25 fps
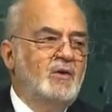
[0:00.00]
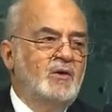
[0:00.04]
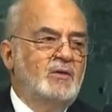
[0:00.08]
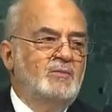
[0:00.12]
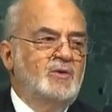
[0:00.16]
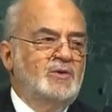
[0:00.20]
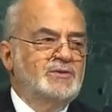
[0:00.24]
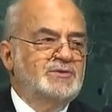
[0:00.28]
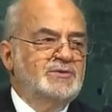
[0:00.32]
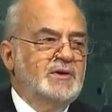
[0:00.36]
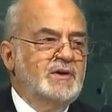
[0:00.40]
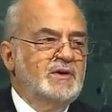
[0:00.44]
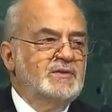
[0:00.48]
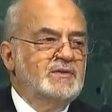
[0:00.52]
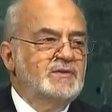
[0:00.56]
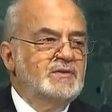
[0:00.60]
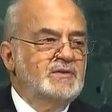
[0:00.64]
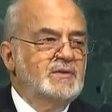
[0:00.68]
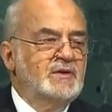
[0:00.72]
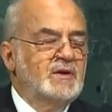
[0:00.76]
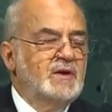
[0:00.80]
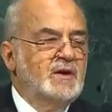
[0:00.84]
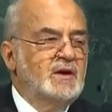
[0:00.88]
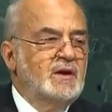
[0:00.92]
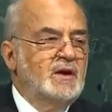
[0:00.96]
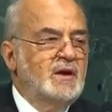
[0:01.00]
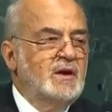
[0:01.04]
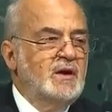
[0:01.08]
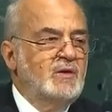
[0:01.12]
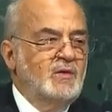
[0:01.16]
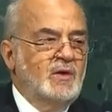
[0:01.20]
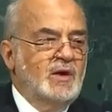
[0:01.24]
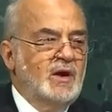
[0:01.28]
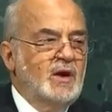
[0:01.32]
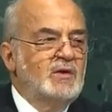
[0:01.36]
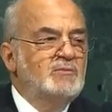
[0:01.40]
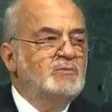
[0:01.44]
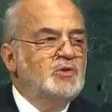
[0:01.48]
natural
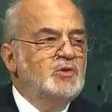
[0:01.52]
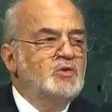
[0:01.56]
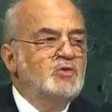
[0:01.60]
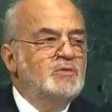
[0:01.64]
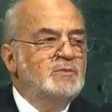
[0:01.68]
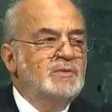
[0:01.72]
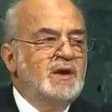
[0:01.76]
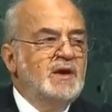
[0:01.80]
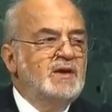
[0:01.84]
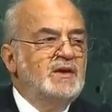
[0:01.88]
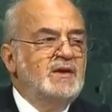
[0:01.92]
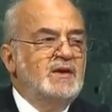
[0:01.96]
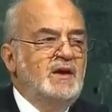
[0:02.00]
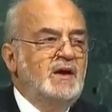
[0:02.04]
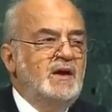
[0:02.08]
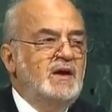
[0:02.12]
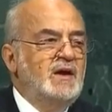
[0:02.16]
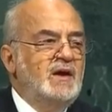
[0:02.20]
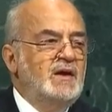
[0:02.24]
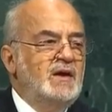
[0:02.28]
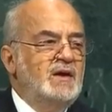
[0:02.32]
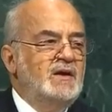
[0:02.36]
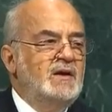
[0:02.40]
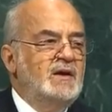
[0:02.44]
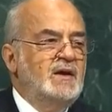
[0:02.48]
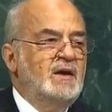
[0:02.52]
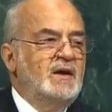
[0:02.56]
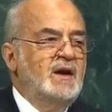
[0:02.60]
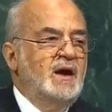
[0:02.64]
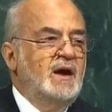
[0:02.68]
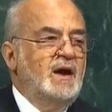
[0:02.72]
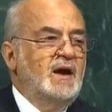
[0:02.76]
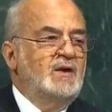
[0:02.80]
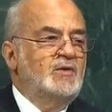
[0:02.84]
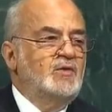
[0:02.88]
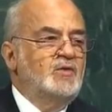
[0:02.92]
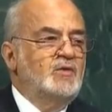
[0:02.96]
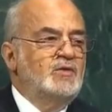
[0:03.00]
resources and national resources
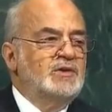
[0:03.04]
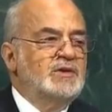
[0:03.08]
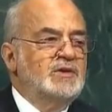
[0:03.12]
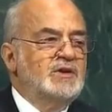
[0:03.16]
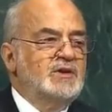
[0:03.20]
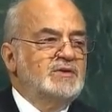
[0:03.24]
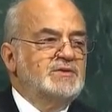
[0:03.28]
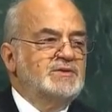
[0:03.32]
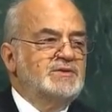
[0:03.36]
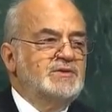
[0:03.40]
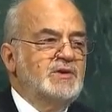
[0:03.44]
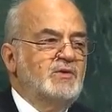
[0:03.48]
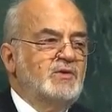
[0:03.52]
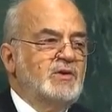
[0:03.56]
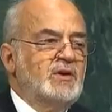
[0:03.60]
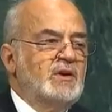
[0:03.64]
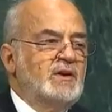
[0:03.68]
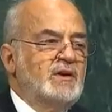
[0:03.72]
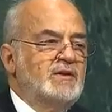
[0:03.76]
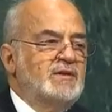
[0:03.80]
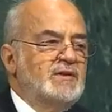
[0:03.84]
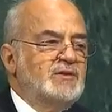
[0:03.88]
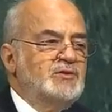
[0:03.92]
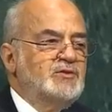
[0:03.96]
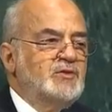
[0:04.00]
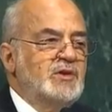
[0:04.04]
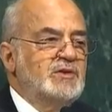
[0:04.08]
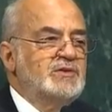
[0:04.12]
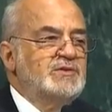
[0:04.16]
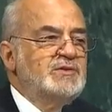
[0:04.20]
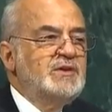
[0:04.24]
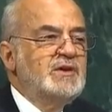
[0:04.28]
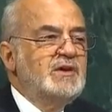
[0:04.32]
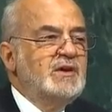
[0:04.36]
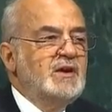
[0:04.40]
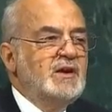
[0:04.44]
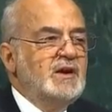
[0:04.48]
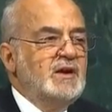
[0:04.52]
are fairly
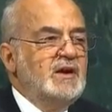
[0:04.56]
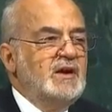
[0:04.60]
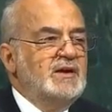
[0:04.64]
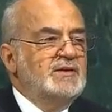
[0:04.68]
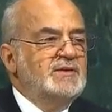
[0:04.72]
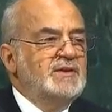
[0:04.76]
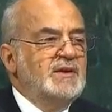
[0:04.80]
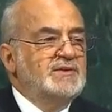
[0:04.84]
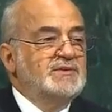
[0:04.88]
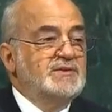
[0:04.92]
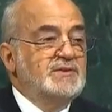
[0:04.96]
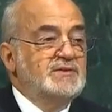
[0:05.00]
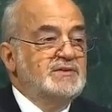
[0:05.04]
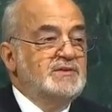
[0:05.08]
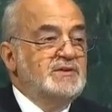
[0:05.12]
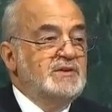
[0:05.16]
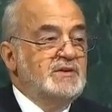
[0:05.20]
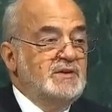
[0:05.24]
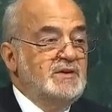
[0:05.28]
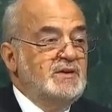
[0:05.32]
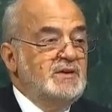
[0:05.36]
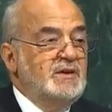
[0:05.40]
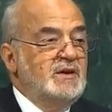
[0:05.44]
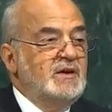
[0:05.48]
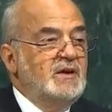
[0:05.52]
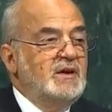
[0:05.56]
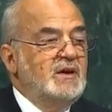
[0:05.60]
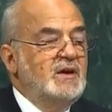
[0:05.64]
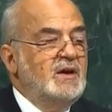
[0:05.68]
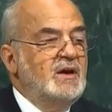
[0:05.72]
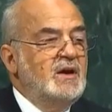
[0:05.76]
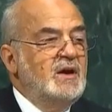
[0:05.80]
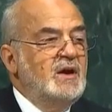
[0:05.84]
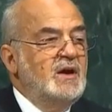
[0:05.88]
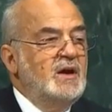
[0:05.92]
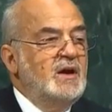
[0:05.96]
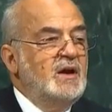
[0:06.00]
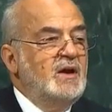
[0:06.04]
distributed.
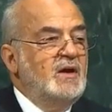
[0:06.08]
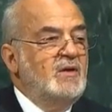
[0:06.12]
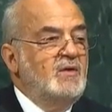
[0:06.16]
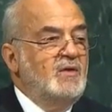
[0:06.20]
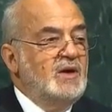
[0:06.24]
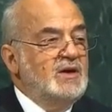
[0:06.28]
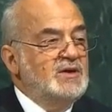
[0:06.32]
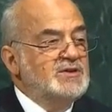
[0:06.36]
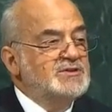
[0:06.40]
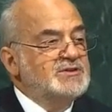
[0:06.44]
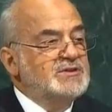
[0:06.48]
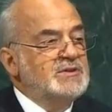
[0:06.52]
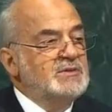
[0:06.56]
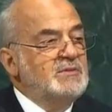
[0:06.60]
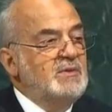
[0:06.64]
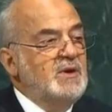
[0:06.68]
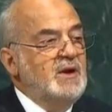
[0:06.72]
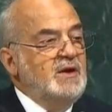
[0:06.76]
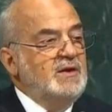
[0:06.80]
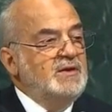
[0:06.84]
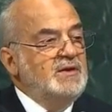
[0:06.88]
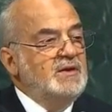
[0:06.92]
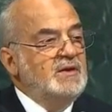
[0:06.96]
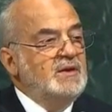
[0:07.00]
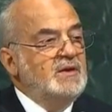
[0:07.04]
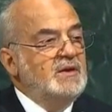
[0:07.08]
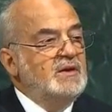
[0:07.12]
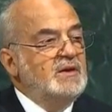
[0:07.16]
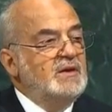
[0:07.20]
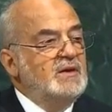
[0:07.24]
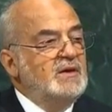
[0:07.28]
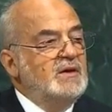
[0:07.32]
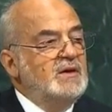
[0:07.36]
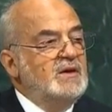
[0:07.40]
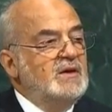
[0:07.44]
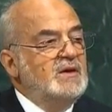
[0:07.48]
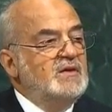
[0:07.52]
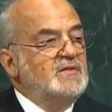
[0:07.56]
We cannot
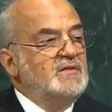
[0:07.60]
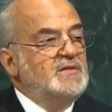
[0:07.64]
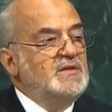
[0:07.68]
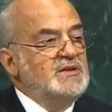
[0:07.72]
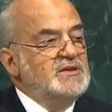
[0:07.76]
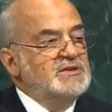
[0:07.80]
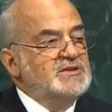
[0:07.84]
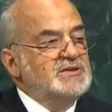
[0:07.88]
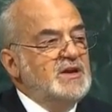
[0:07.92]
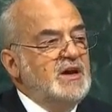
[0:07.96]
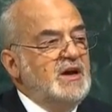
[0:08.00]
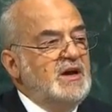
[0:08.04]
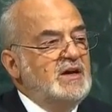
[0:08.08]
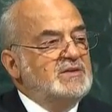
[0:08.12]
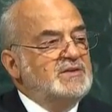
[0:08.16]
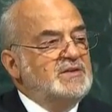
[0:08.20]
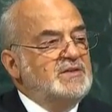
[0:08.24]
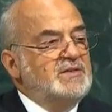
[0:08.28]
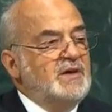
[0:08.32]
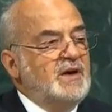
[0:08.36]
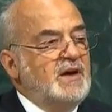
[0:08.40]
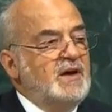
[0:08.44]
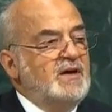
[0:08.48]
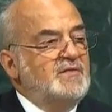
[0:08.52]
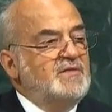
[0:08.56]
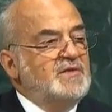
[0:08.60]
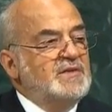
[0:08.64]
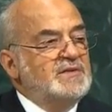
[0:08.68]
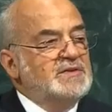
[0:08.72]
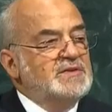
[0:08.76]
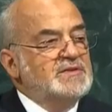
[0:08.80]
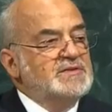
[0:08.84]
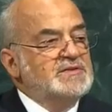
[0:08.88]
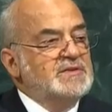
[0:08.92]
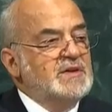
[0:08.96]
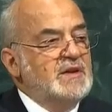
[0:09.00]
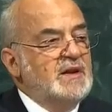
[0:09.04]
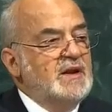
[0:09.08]
overlook either
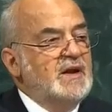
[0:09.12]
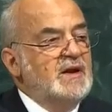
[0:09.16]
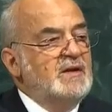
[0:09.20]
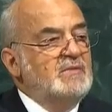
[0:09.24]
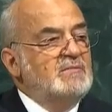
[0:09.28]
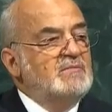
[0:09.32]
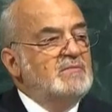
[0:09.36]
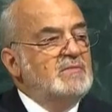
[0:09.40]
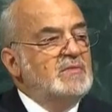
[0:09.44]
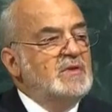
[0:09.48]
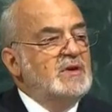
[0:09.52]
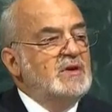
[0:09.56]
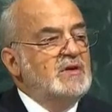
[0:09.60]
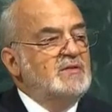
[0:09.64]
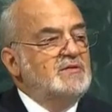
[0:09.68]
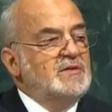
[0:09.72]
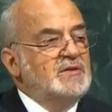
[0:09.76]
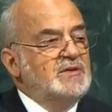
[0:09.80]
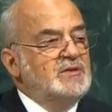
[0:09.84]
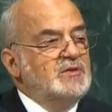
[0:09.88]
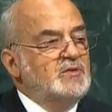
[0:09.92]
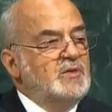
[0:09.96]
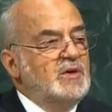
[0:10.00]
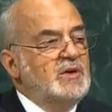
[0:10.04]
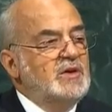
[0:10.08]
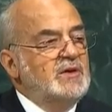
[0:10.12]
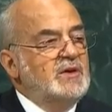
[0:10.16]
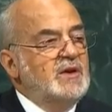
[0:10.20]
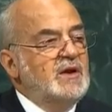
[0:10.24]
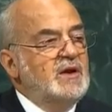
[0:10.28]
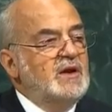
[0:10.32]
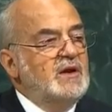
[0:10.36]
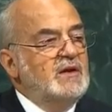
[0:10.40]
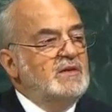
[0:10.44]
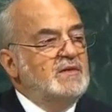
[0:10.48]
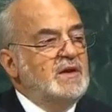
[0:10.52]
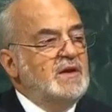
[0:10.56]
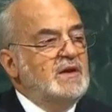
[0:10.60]
the role of
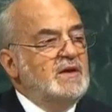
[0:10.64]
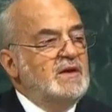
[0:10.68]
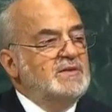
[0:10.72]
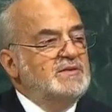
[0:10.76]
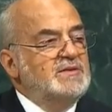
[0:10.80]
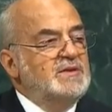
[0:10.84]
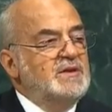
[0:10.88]
religious and